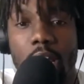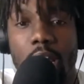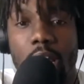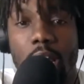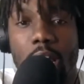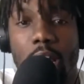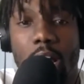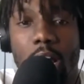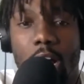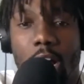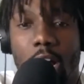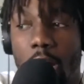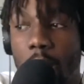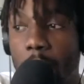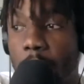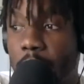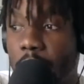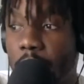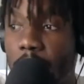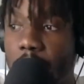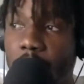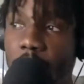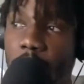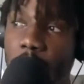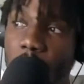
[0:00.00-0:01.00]
Um, and then the
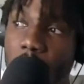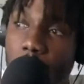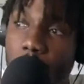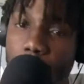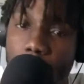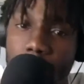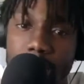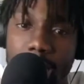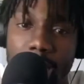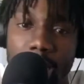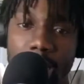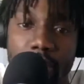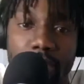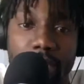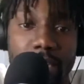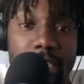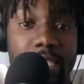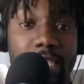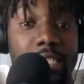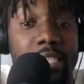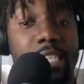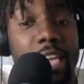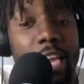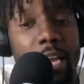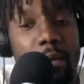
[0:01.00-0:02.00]
following day, he released a
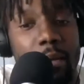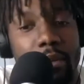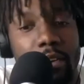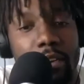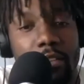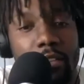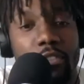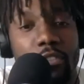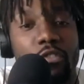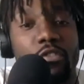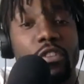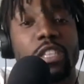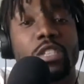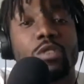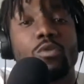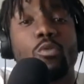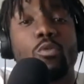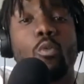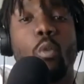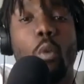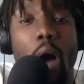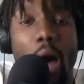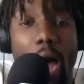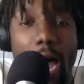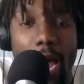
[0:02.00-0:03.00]
statement of the reason
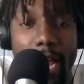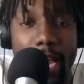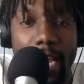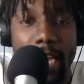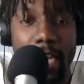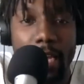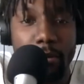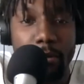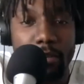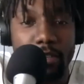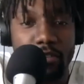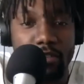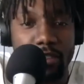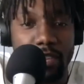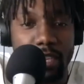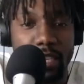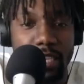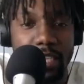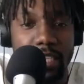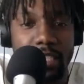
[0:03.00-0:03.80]
why he was released,